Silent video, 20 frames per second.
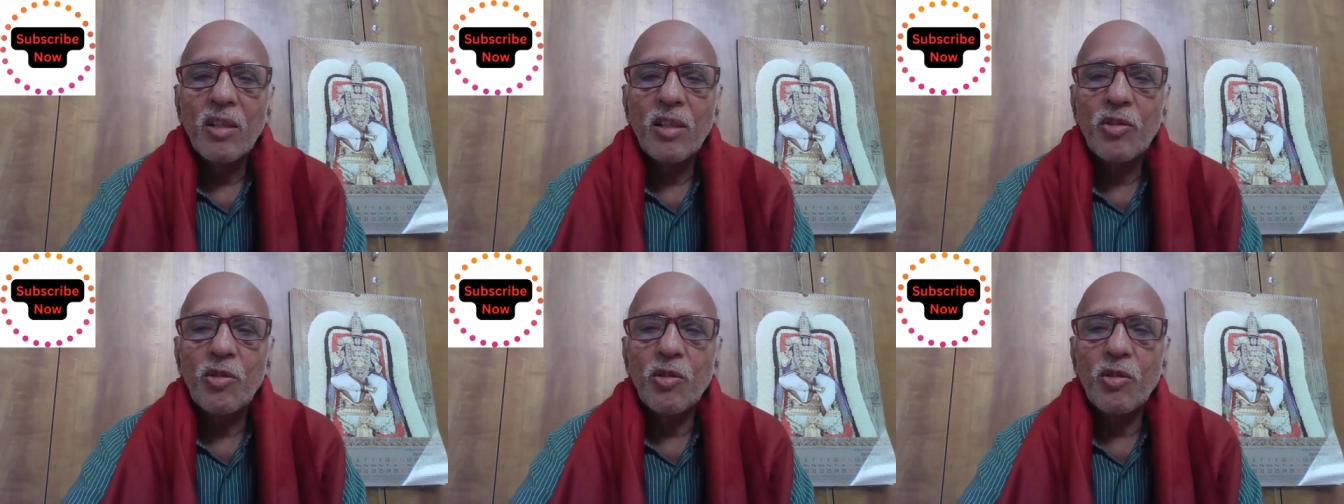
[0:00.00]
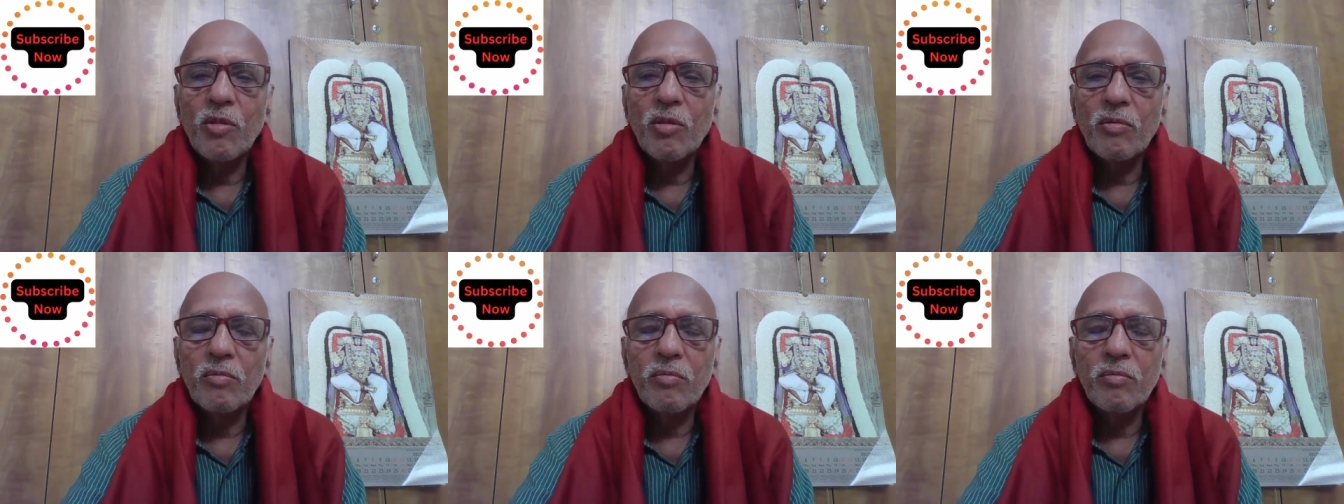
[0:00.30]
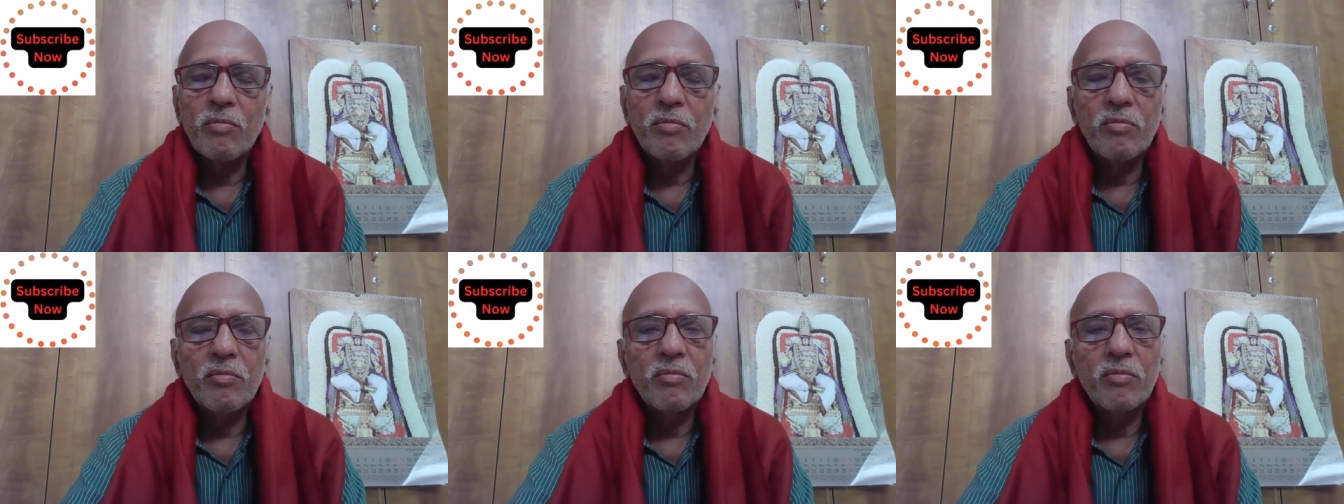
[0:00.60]

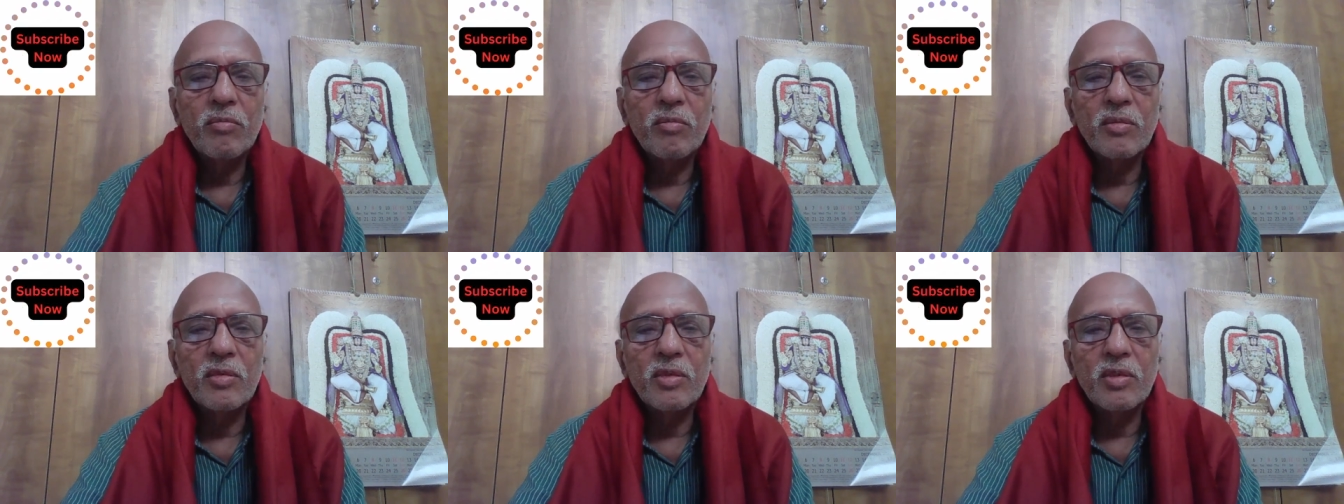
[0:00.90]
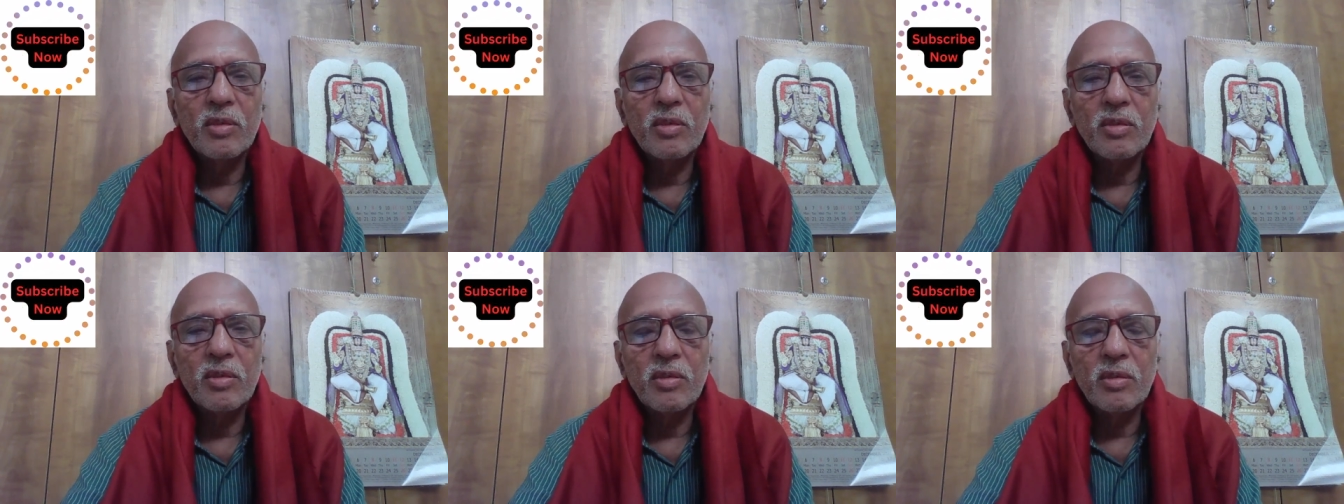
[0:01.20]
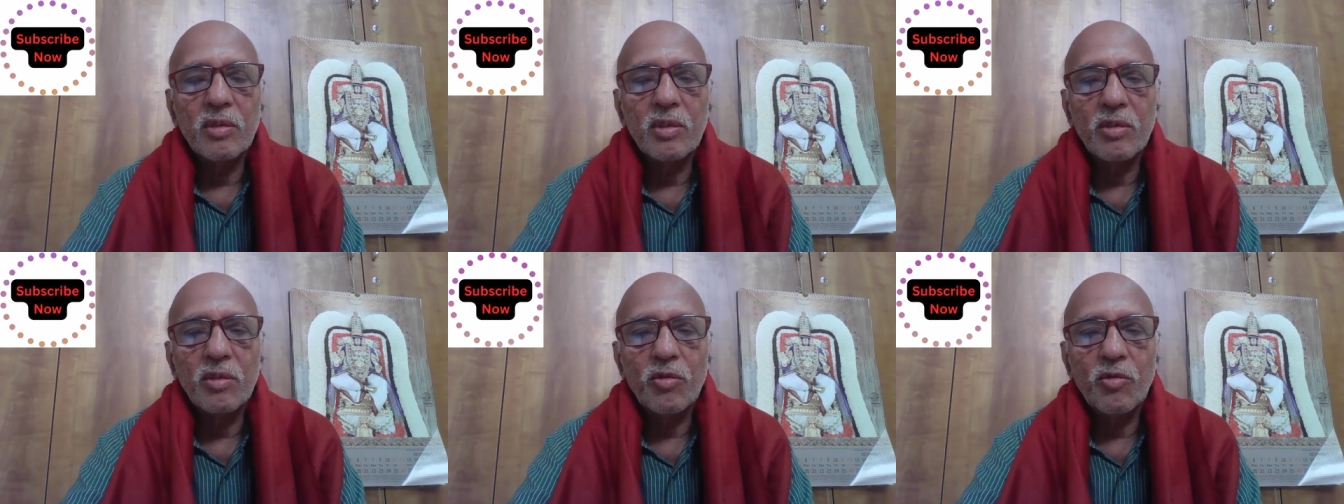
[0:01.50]
So, mm,
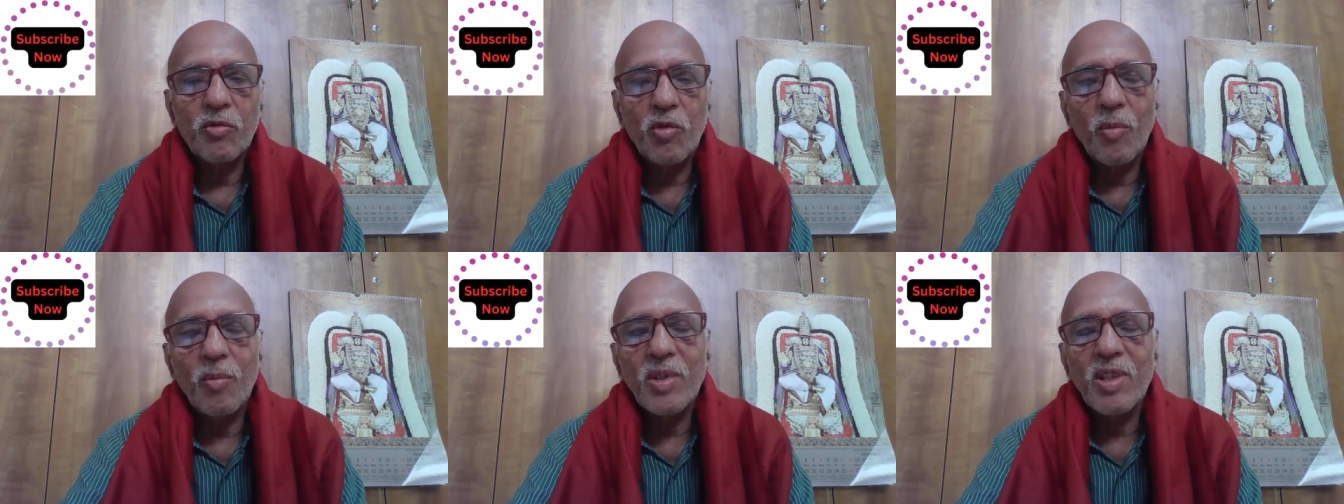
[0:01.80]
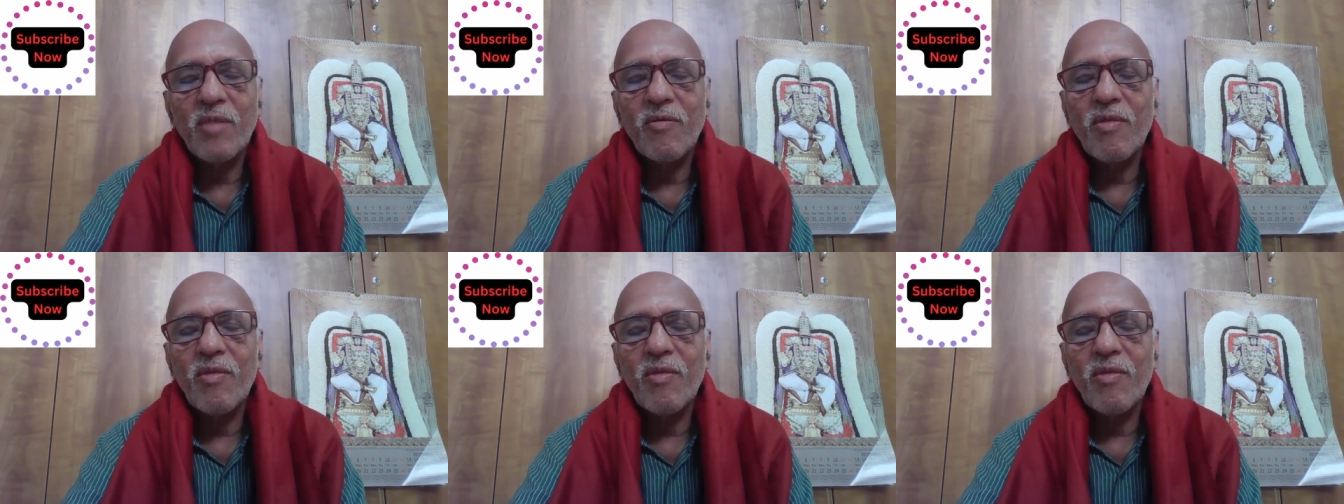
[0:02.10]
so much